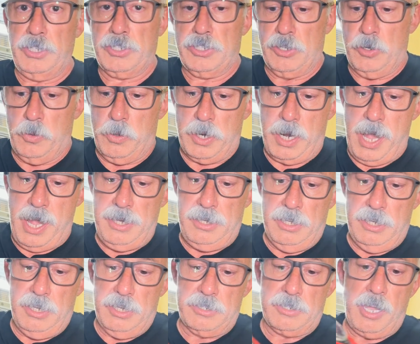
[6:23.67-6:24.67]
So what I
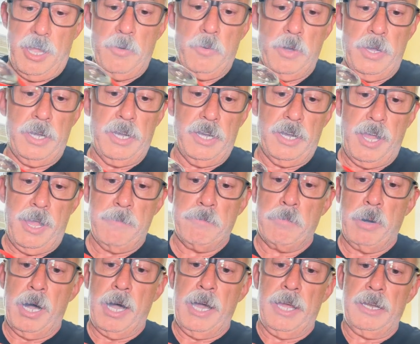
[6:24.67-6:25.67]
did is I went and I
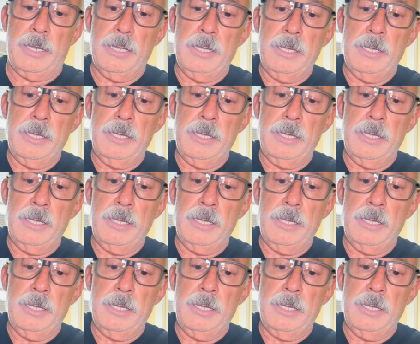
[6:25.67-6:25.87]
bought